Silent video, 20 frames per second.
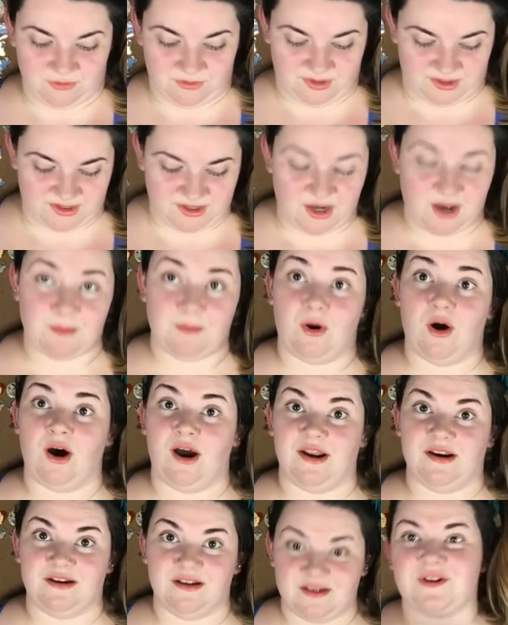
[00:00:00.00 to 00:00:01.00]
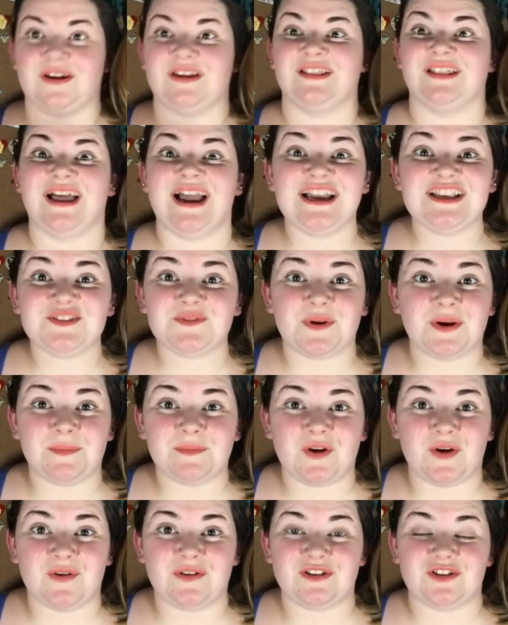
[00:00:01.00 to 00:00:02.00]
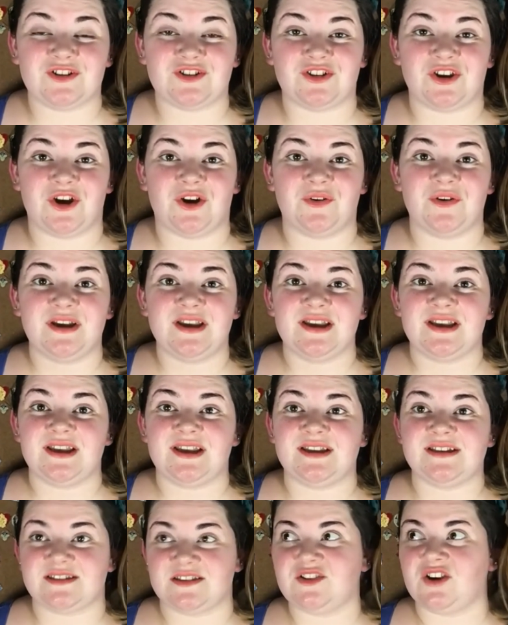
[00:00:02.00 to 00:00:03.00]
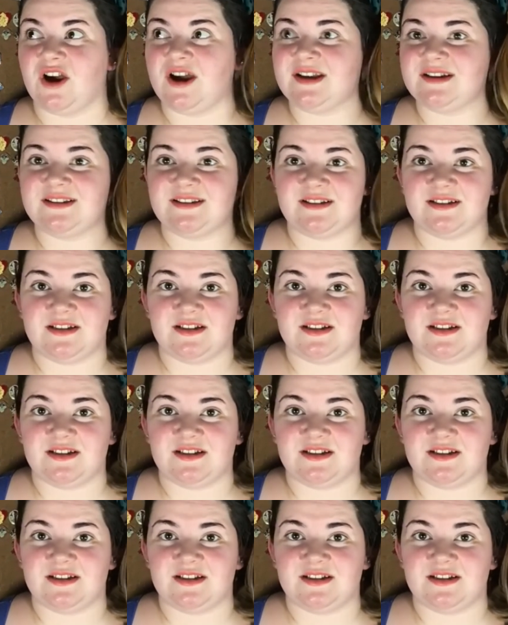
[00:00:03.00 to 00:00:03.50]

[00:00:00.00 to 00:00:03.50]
Like, come on. Okay, last one I'm going to show is not